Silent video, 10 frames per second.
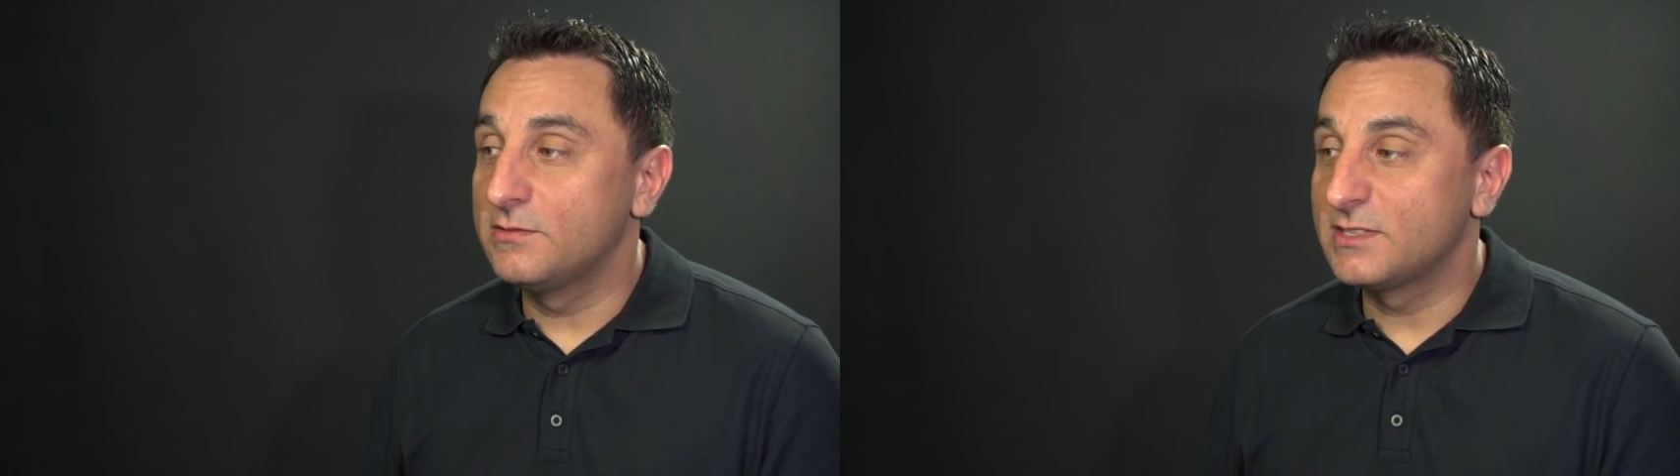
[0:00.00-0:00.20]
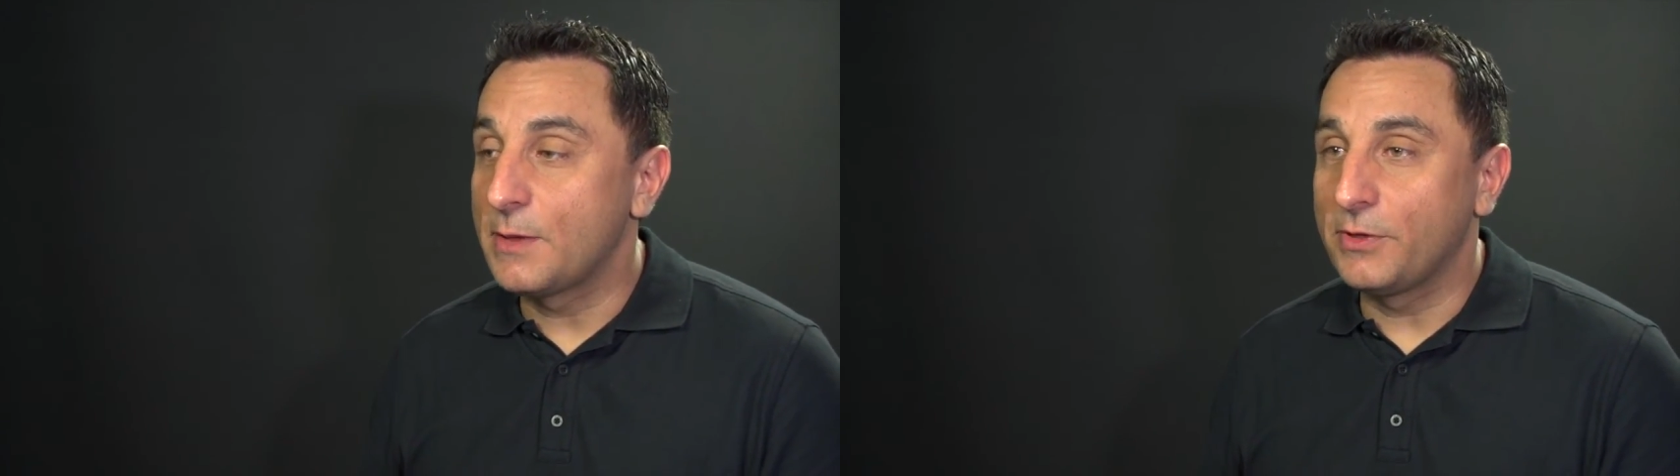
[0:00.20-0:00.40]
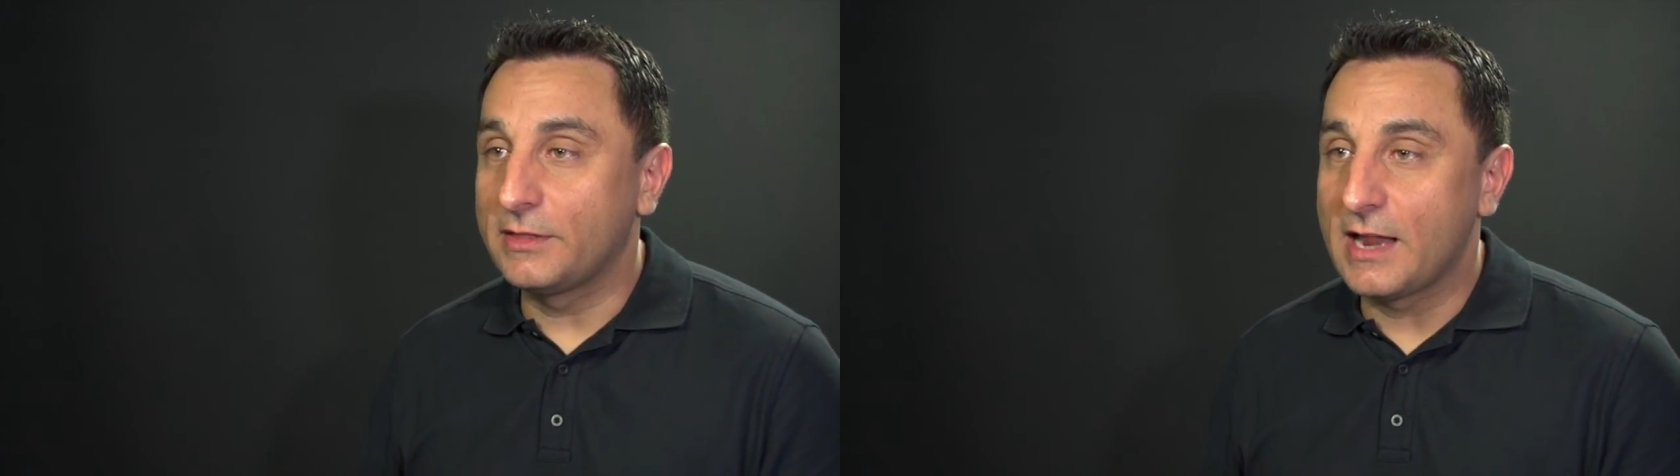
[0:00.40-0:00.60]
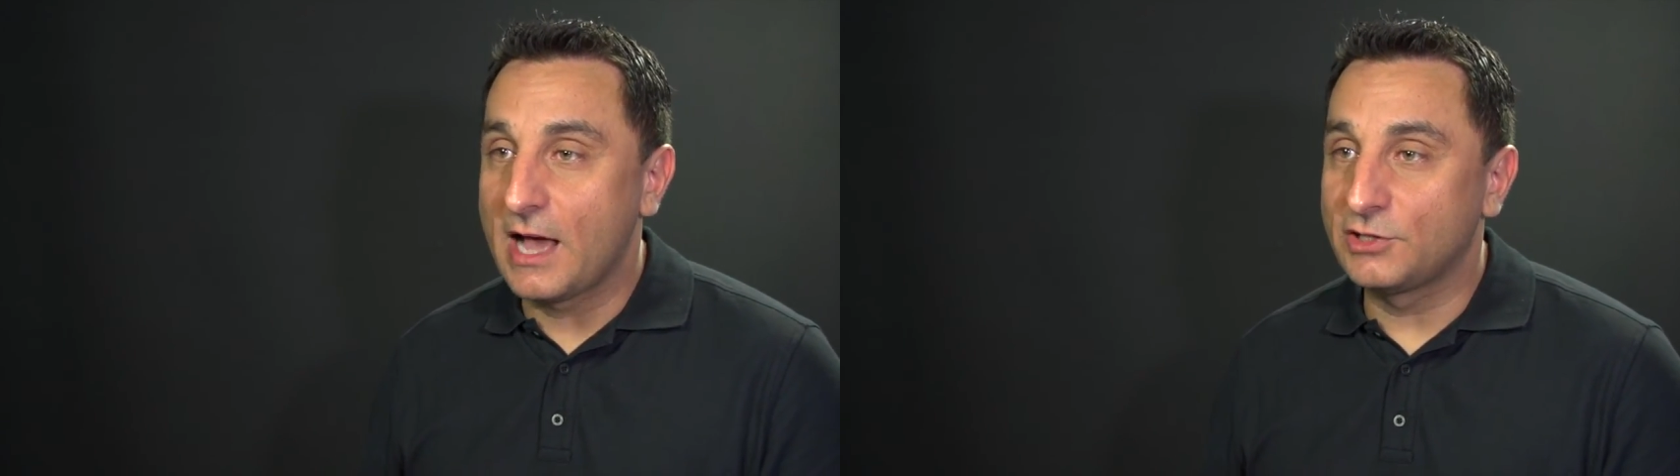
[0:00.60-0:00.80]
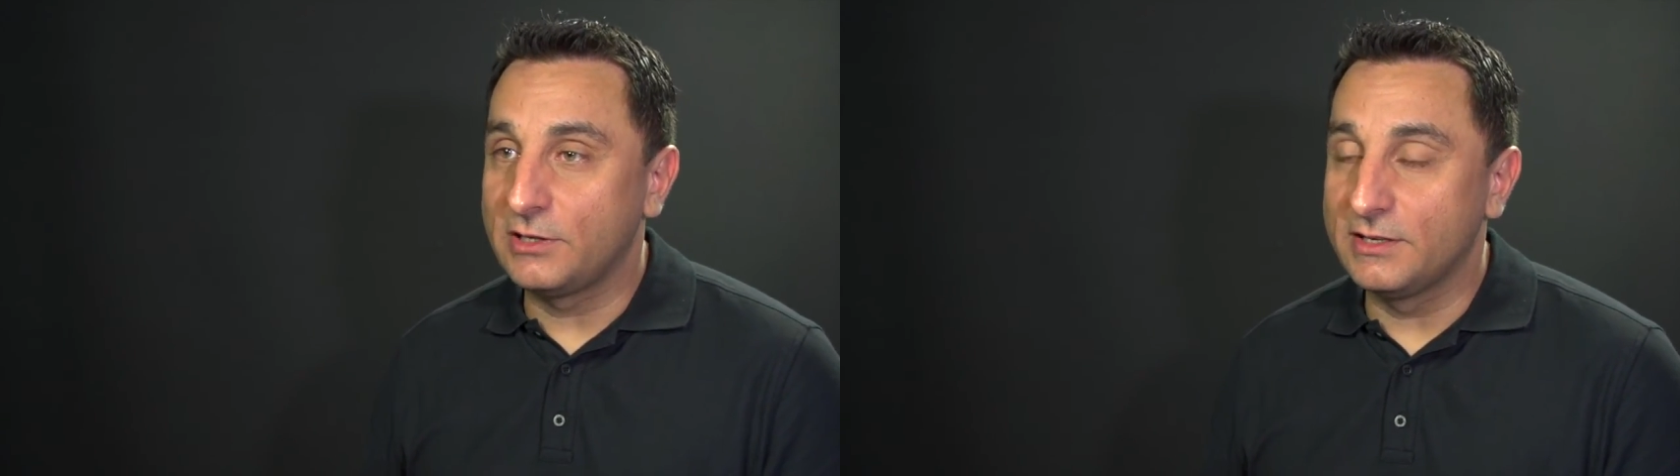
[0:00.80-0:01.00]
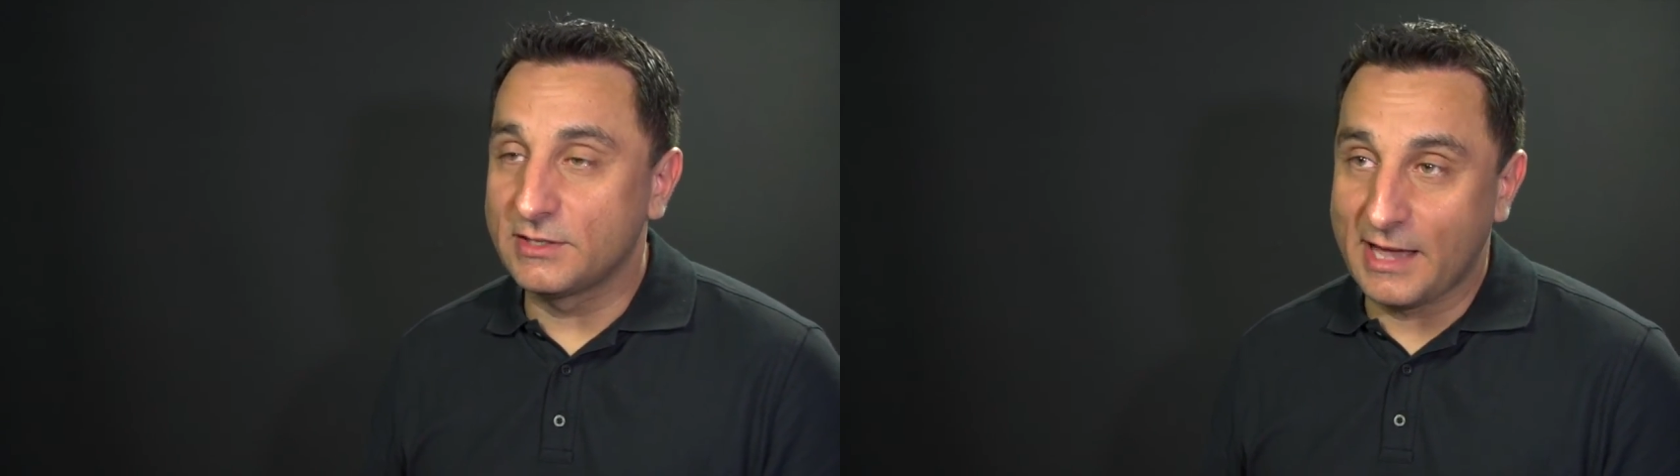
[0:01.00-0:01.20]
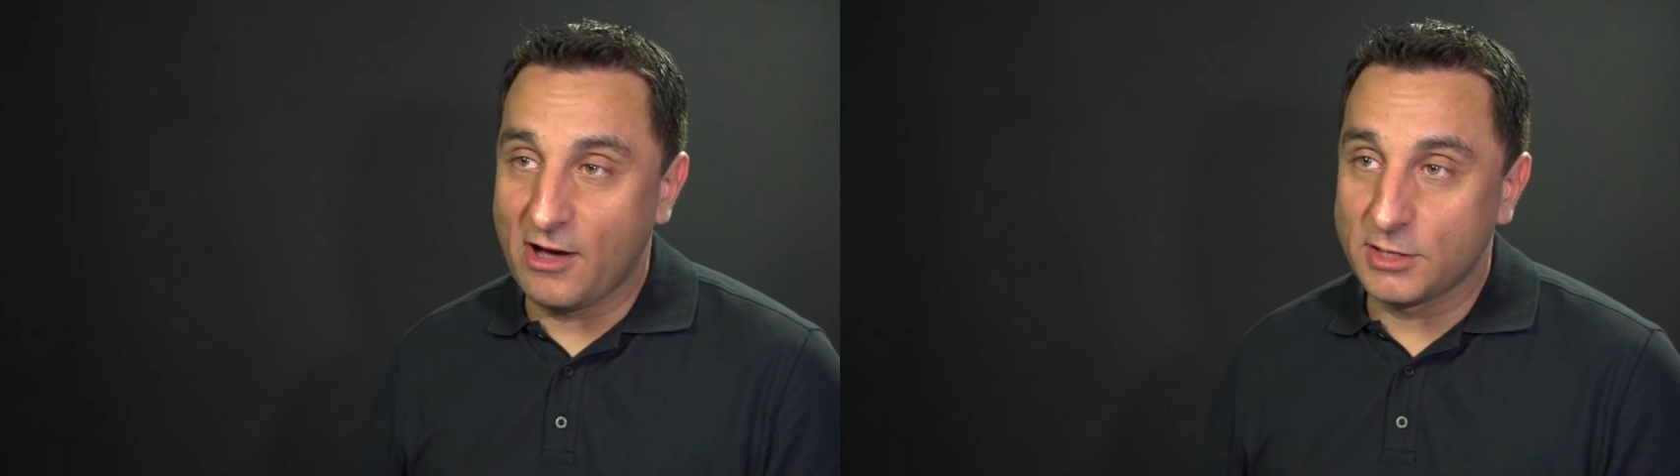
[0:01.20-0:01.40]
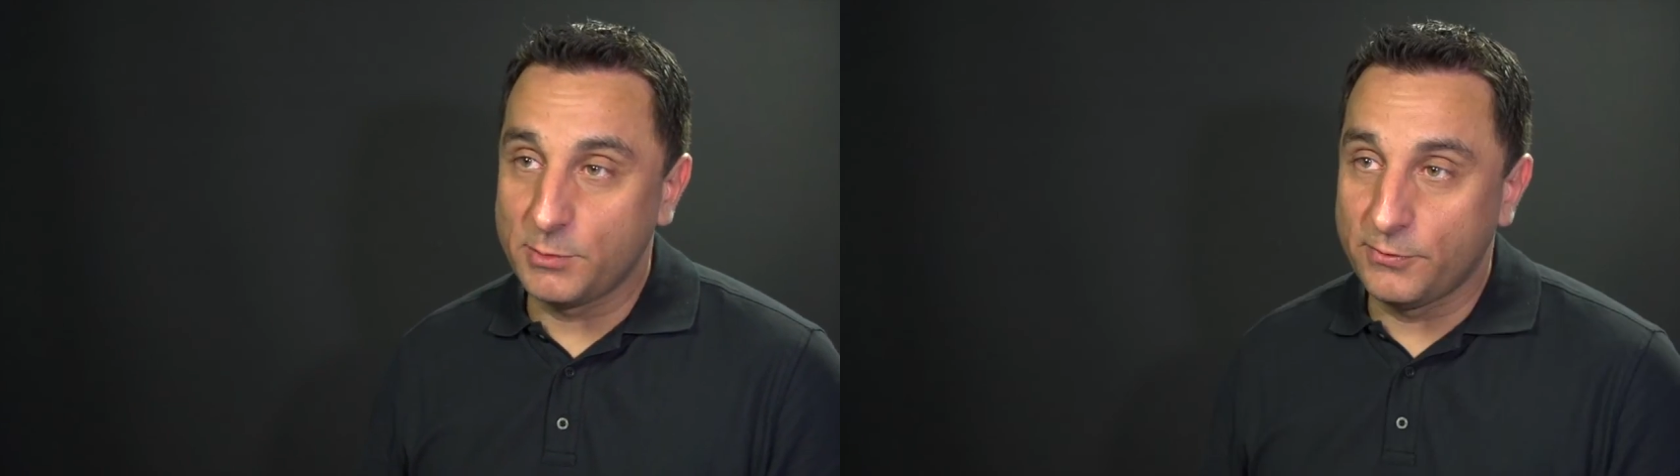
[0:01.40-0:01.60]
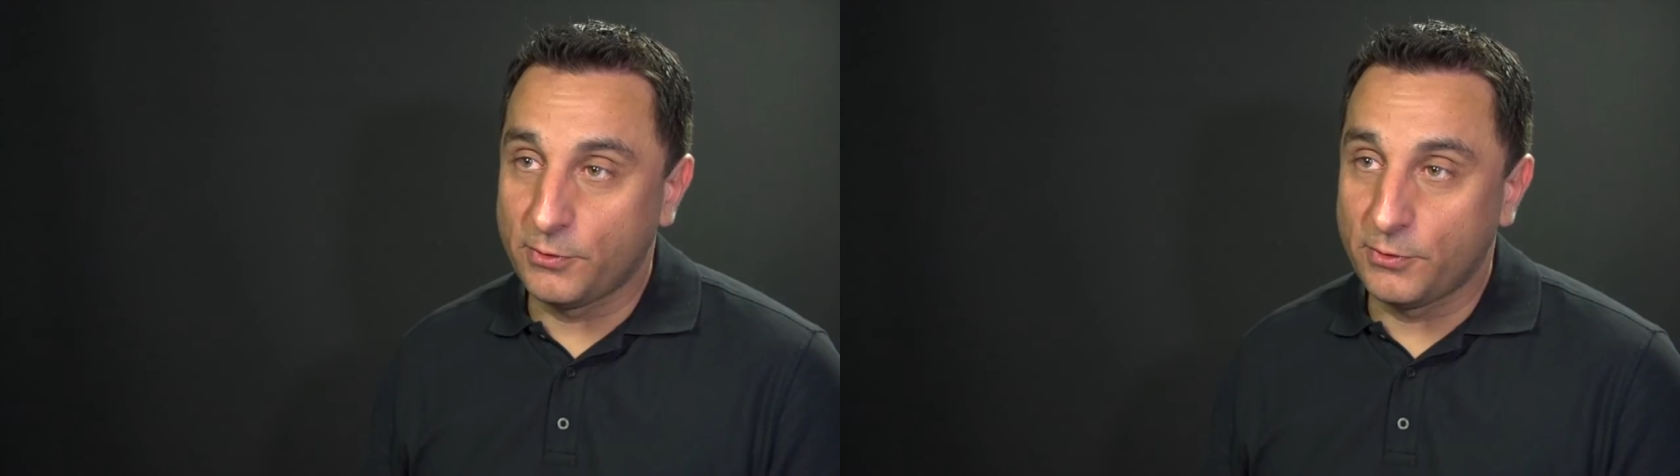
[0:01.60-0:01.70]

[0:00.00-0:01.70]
something that actually is accountable